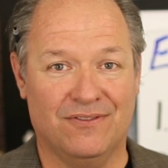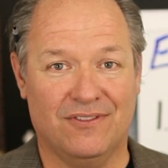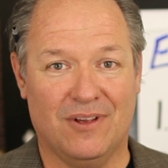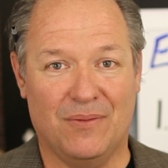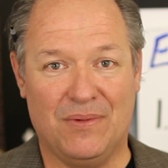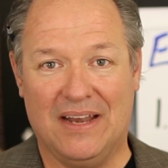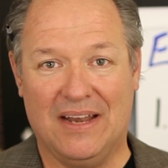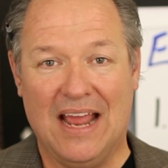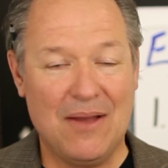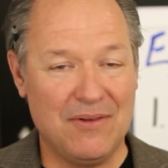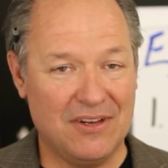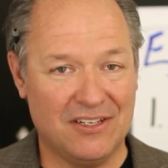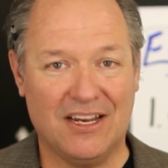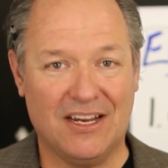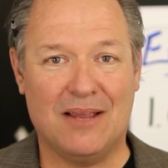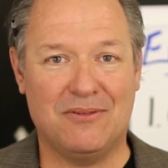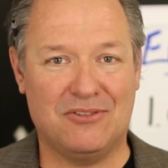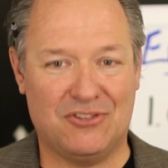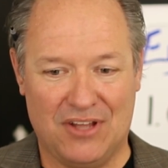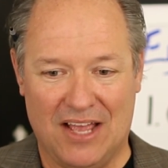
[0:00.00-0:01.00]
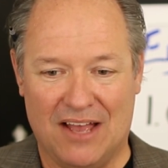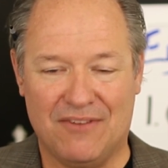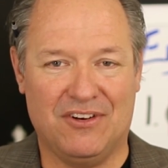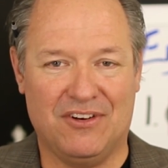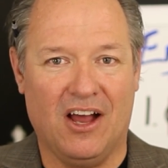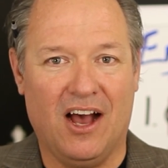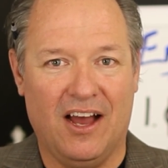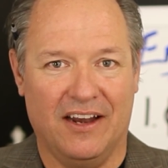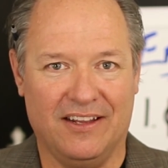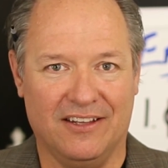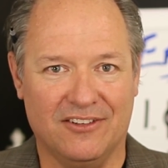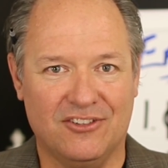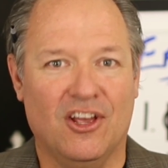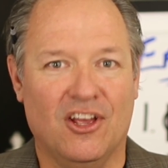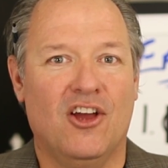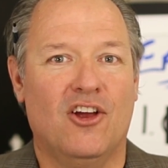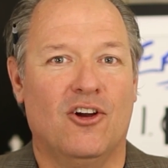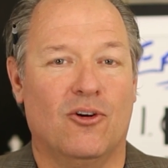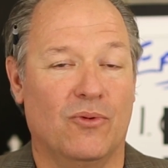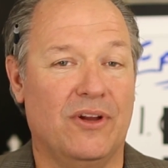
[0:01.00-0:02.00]
I mean, how many times do you have an audience
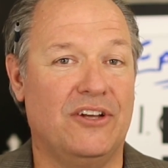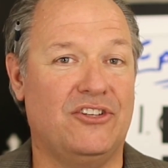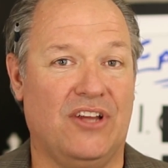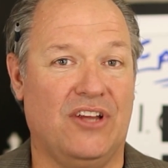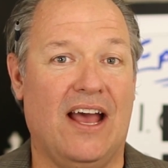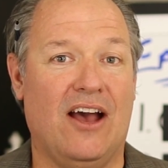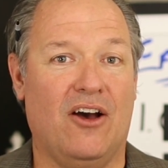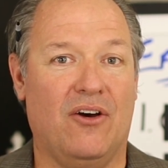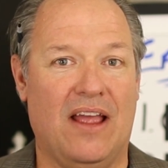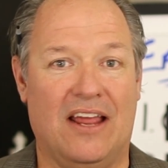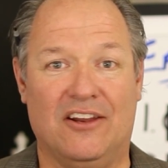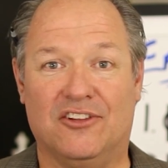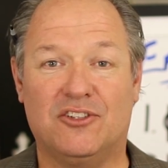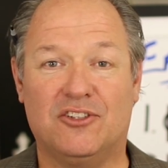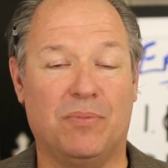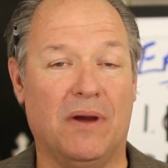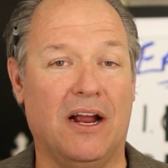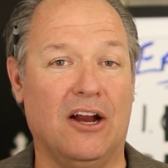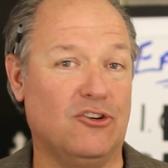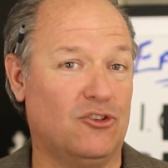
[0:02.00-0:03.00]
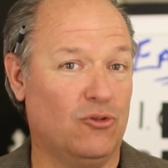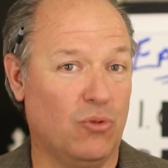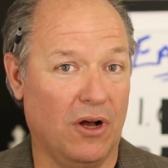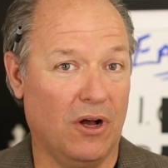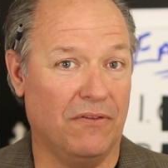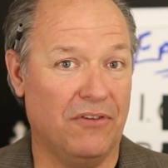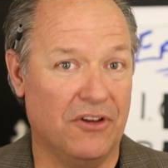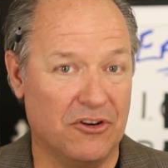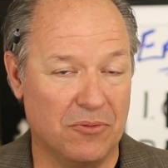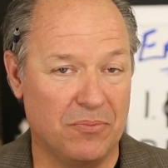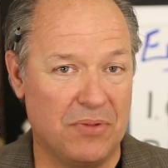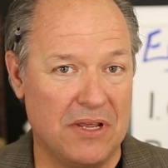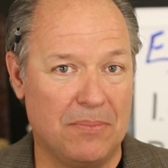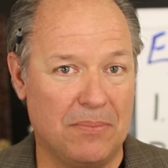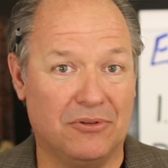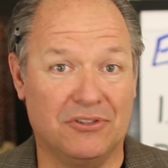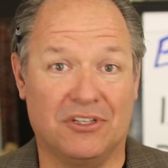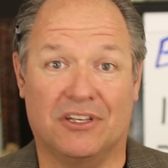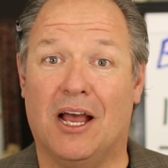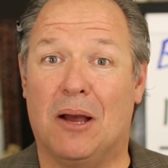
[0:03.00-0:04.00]
reach out and inspire twelve hundred
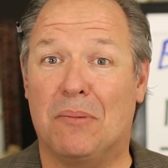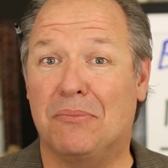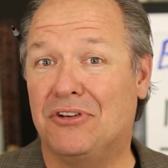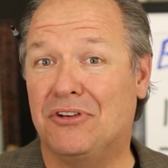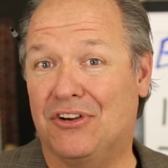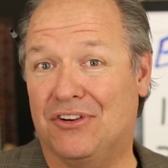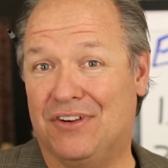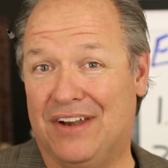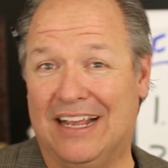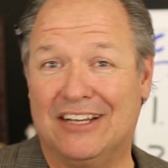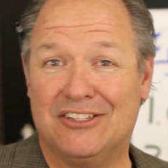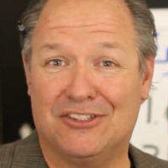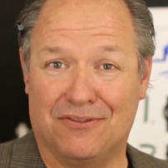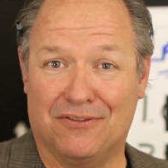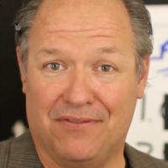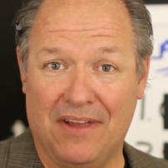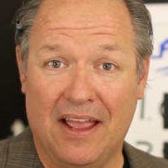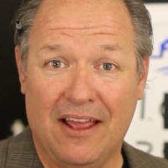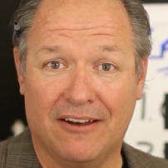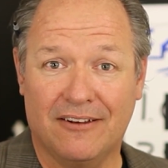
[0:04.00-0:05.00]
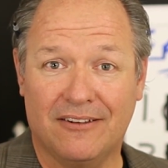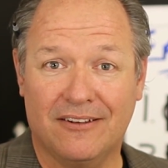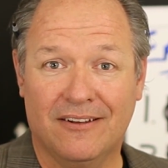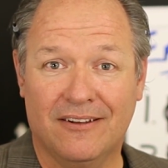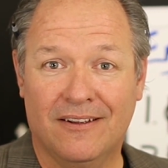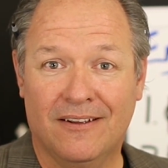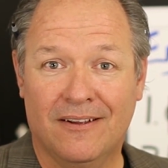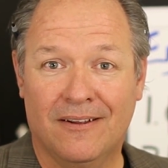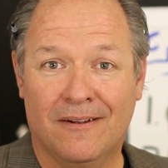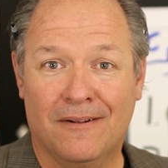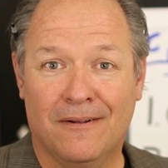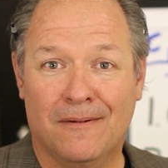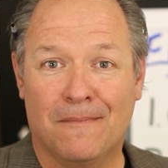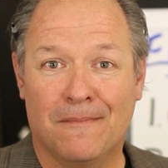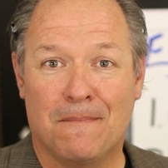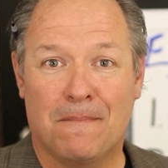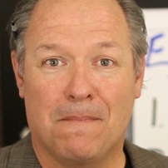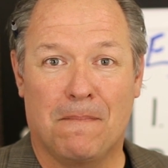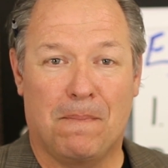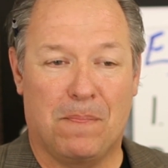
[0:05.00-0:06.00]
people to come to your next event
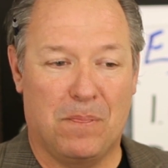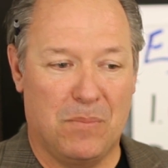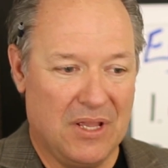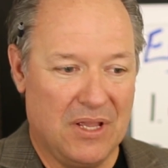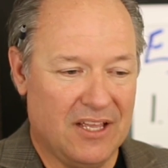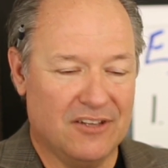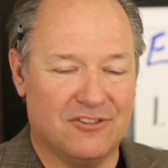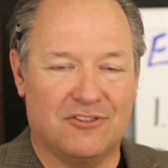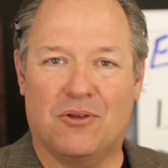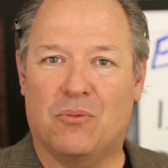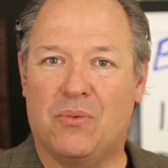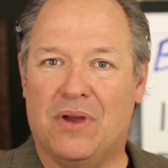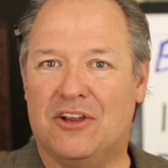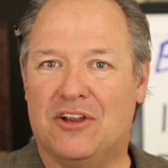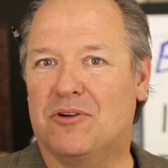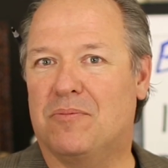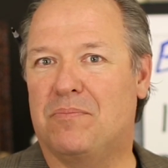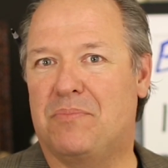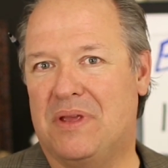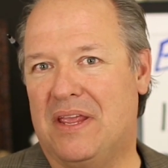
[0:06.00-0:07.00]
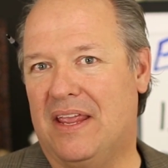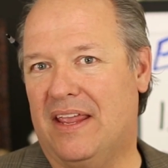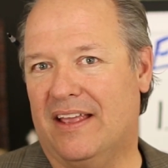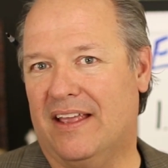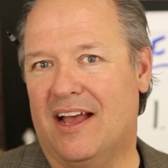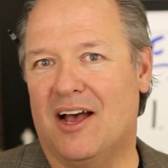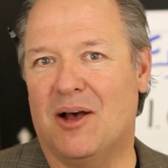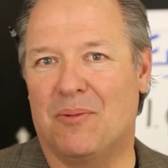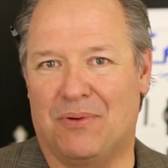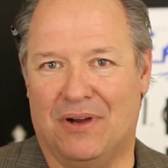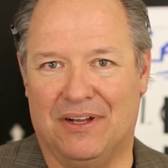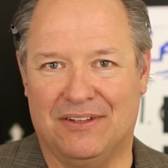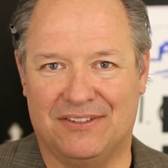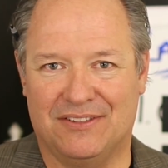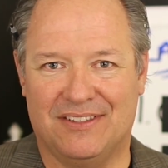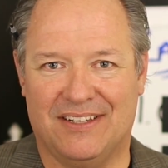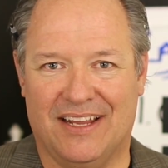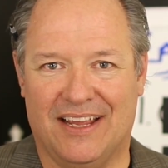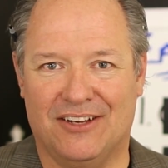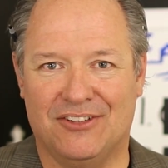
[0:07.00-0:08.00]
because of the way you're being up on
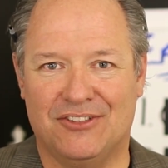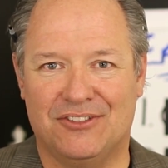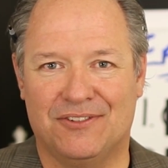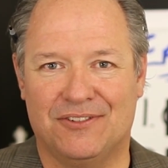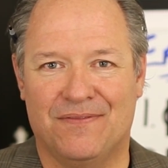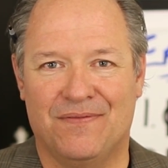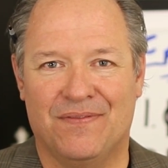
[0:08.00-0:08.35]
stage?